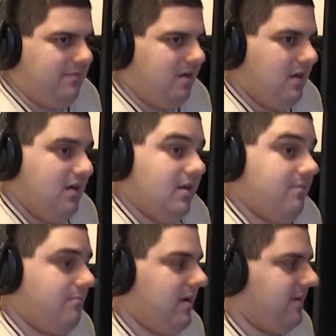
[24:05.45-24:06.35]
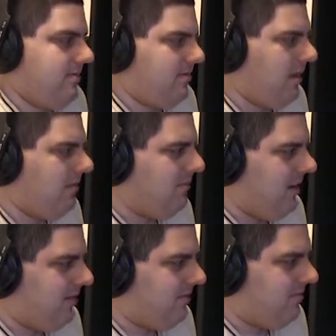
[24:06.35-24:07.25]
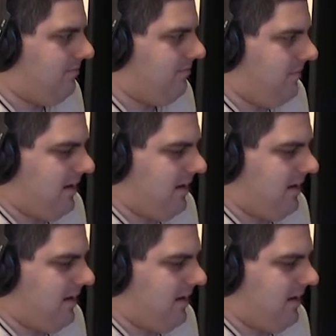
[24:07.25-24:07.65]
um spring and summer months,